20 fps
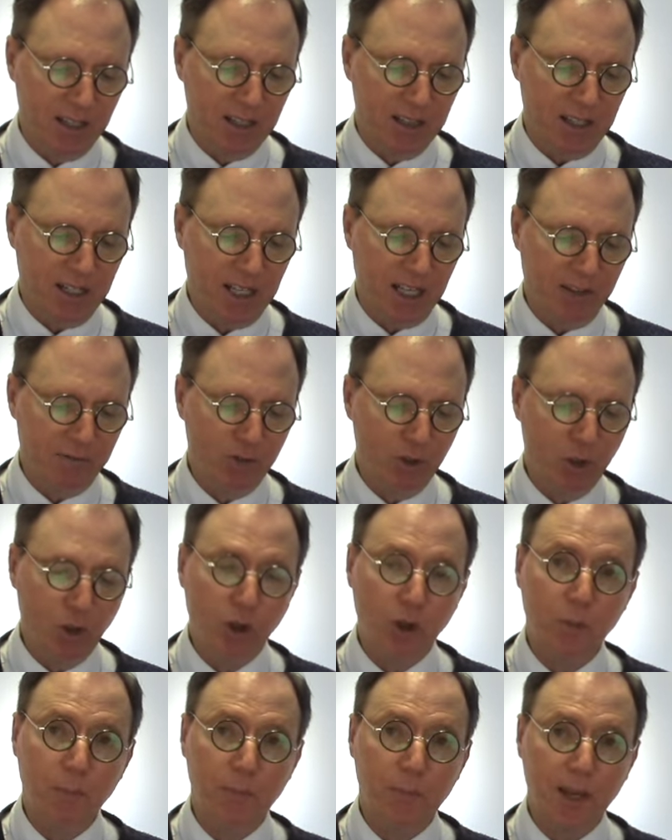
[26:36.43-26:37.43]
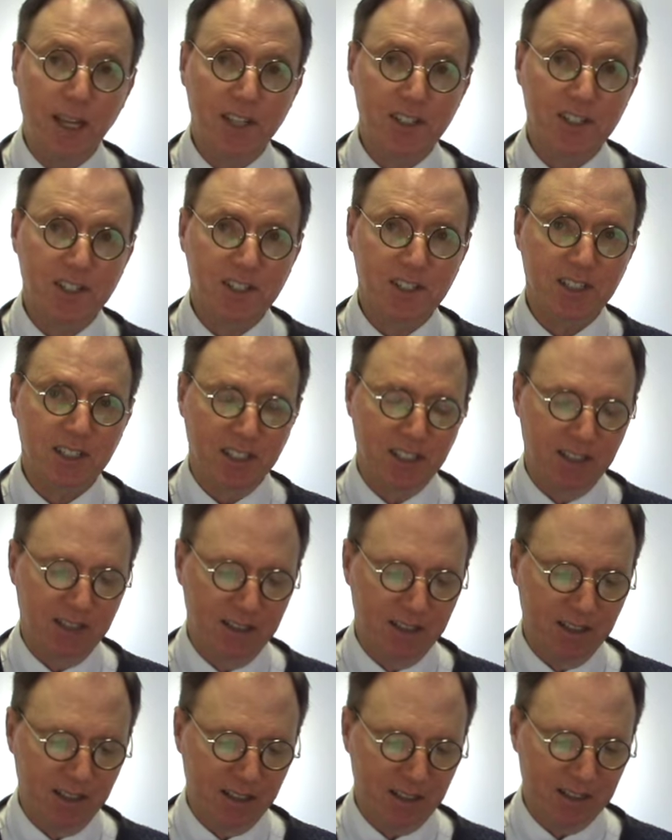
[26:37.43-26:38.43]
that have no basis
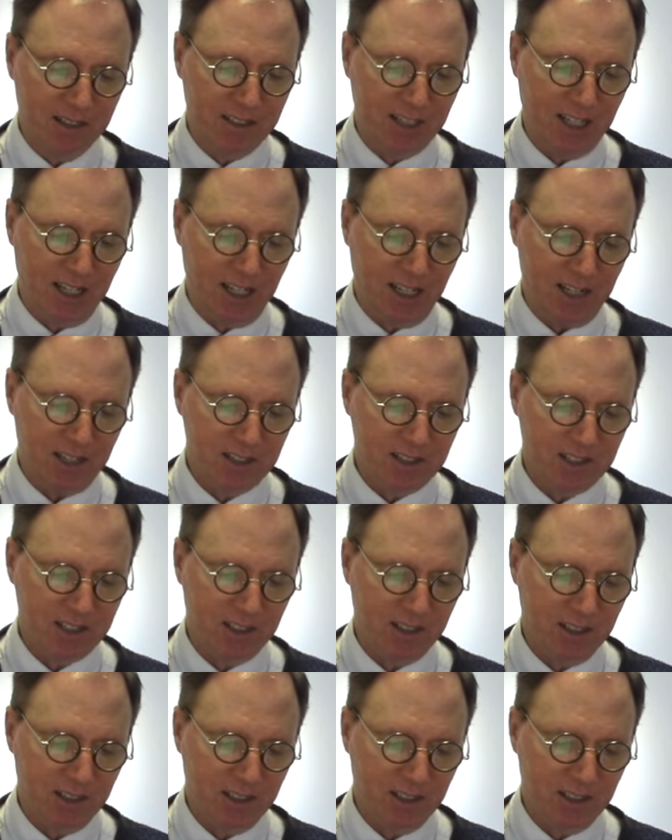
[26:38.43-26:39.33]
in the text.